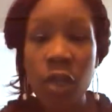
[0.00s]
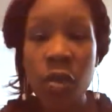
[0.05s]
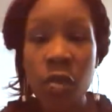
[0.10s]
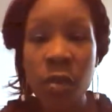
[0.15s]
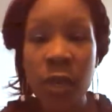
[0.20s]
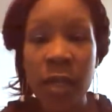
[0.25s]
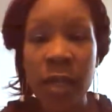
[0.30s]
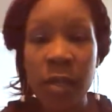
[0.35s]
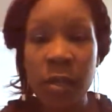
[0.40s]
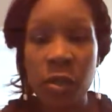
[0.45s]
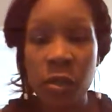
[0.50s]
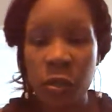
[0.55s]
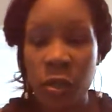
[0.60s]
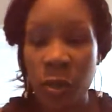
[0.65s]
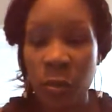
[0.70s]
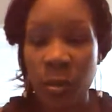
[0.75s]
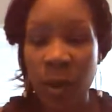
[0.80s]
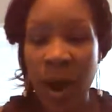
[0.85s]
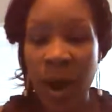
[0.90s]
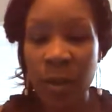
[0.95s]
you can do
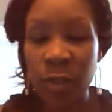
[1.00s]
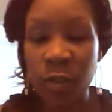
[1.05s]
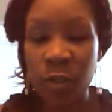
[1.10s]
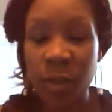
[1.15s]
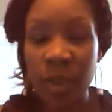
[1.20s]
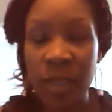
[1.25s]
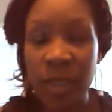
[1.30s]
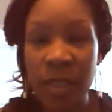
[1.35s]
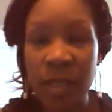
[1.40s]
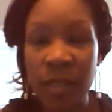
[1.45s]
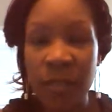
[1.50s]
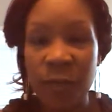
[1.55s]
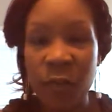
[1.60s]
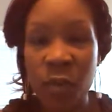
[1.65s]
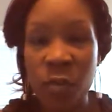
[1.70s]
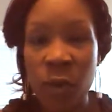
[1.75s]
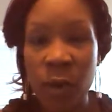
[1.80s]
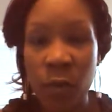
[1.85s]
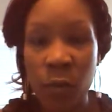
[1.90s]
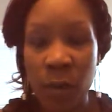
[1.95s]
your brows with this if
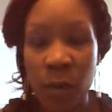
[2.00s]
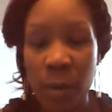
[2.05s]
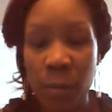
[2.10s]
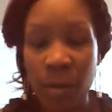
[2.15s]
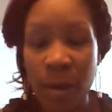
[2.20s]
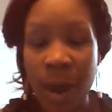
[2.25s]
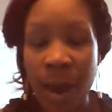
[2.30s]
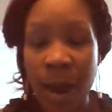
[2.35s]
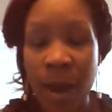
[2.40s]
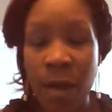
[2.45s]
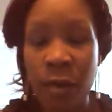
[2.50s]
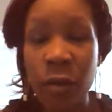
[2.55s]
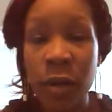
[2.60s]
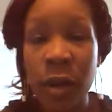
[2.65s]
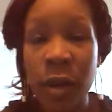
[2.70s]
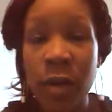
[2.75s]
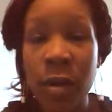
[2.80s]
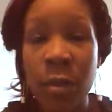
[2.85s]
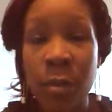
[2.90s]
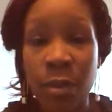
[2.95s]
you want to wear brown
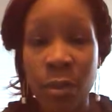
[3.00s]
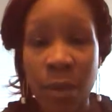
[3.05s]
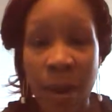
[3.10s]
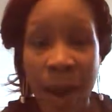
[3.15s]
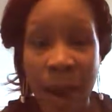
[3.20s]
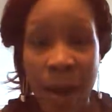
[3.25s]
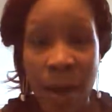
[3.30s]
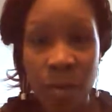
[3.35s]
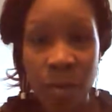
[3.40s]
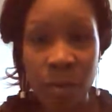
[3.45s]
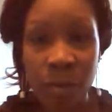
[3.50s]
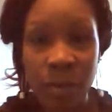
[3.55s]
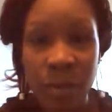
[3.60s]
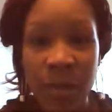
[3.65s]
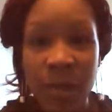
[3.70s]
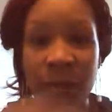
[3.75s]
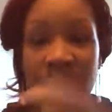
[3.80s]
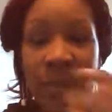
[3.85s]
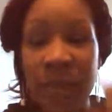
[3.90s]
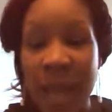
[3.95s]
brows.
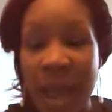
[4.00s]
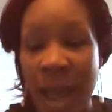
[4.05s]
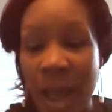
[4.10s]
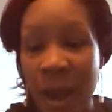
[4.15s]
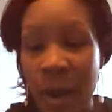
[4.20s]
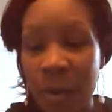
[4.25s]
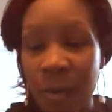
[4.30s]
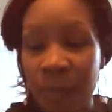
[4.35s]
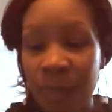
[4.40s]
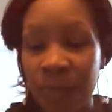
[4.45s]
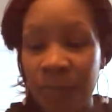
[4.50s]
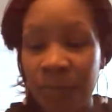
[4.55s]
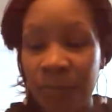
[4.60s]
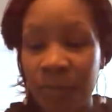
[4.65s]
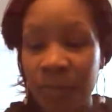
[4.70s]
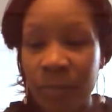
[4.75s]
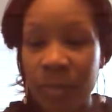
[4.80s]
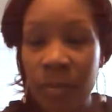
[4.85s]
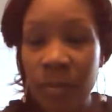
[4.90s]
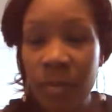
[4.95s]
Now,
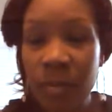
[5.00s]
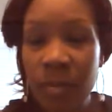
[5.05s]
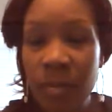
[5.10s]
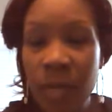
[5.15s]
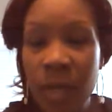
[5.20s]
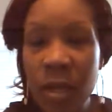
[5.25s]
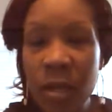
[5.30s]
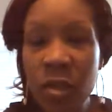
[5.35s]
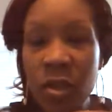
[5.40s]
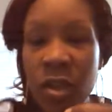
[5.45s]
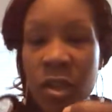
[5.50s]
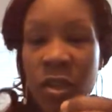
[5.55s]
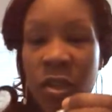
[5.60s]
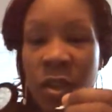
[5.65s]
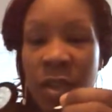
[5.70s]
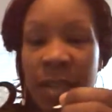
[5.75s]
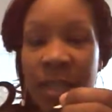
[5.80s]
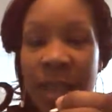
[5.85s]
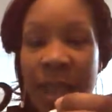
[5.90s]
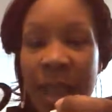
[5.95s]
You're just
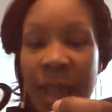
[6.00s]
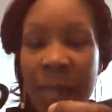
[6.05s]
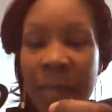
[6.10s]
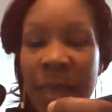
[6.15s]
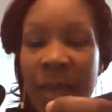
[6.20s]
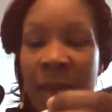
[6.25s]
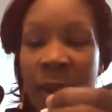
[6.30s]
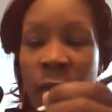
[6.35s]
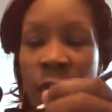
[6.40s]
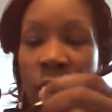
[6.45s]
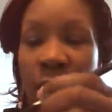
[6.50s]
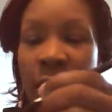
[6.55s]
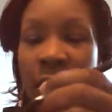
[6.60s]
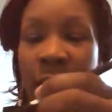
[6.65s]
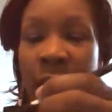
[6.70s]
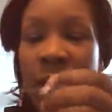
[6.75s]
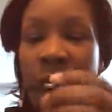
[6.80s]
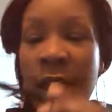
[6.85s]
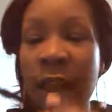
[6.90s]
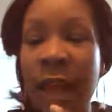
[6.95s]
going to dab that on
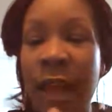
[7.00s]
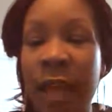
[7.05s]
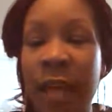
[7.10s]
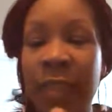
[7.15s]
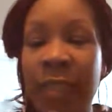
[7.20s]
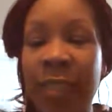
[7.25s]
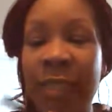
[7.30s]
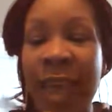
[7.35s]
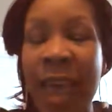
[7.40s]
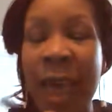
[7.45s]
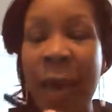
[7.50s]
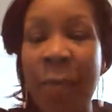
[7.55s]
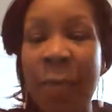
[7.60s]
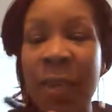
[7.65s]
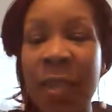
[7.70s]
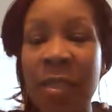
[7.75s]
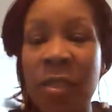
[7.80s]
there and tap